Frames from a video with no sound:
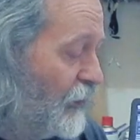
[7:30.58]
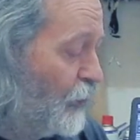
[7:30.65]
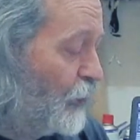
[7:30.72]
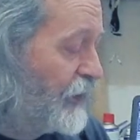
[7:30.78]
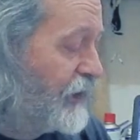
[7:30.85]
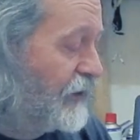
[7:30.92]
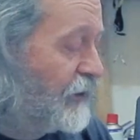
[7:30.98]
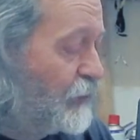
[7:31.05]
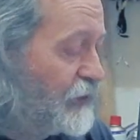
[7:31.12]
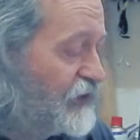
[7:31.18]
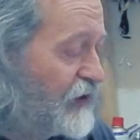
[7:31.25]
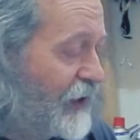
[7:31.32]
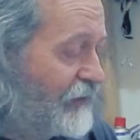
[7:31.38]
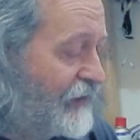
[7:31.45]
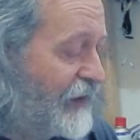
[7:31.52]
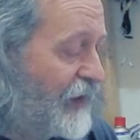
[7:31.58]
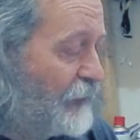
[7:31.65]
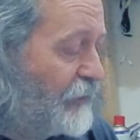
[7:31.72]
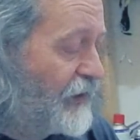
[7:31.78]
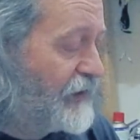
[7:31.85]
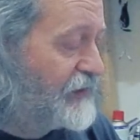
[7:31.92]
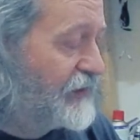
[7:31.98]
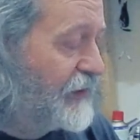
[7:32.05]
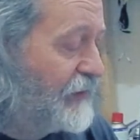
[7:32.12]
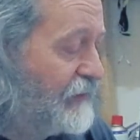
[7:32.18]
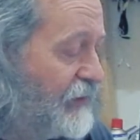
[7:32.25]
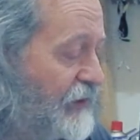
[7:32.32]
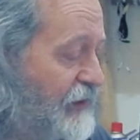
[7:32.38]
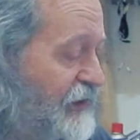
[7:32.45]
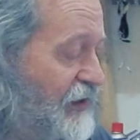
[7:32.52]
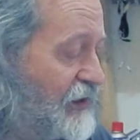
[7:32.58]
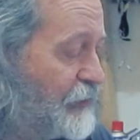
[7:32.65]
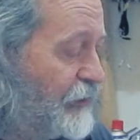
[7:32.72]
We can always check that out by seeing the distance